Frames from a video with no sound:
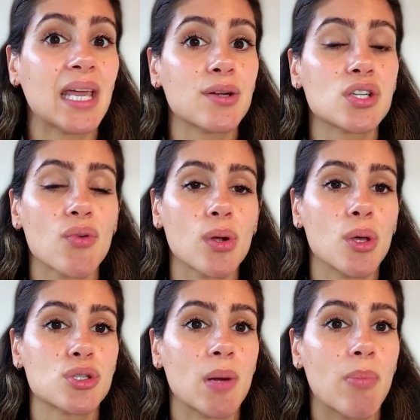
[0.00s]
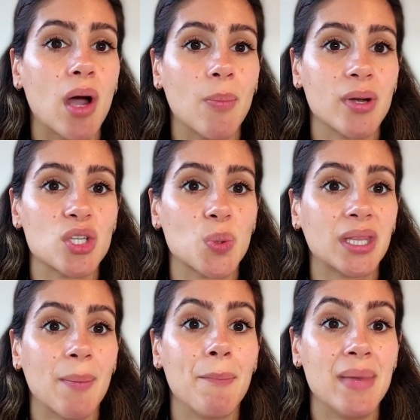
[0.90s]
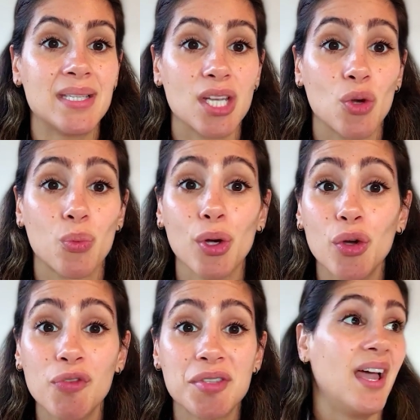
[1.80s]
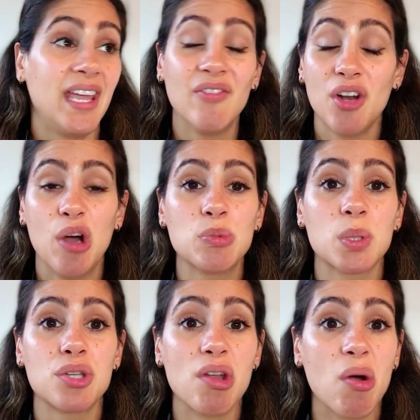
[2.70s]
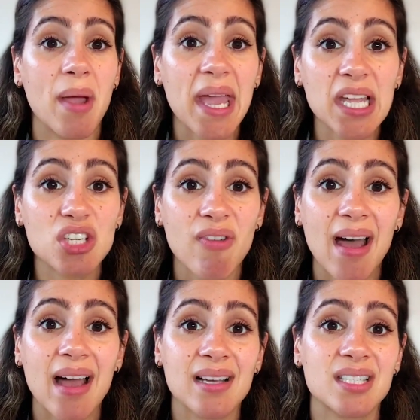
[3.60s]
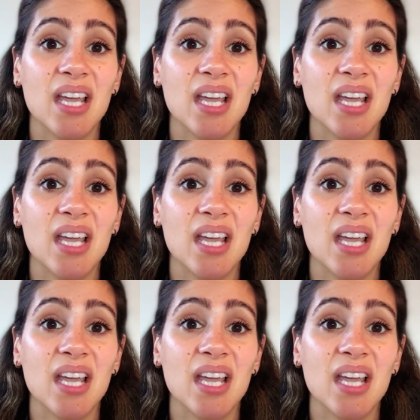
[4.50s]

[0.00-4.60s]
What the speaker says: lenders foreclose on properties with missing roofs, even homes with no HVACs.